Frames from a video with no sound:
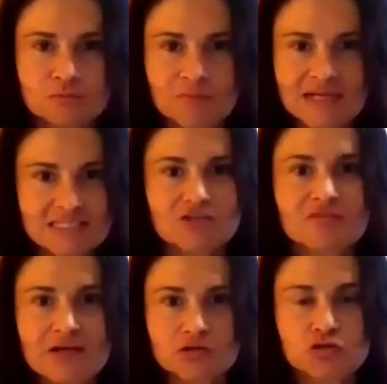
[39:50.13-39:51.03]

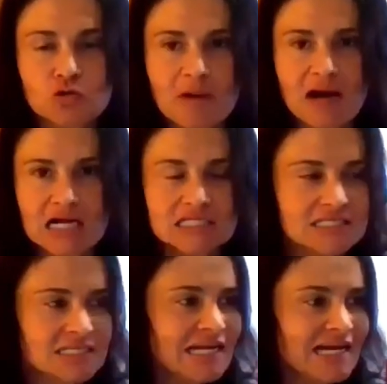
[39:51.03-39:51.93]
self-care toolbox.
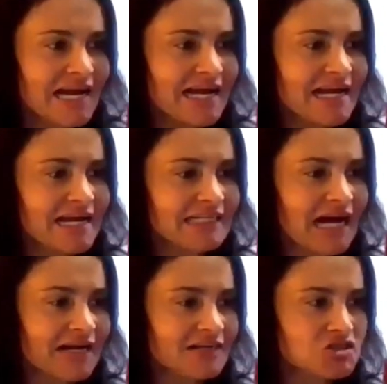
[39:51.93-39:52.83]
And
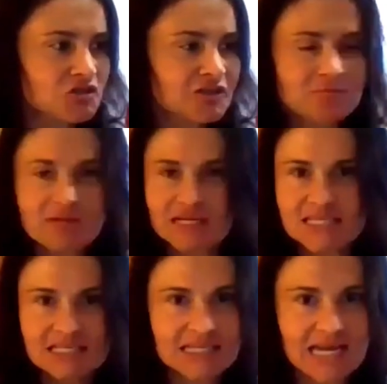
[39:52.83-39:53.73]
I started
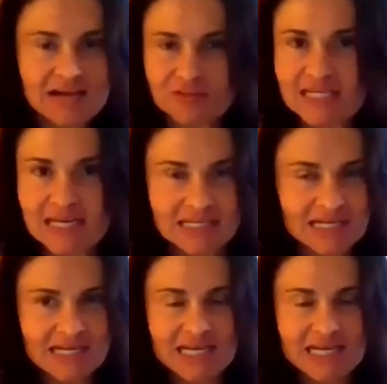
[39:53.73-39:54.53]
meditating every day.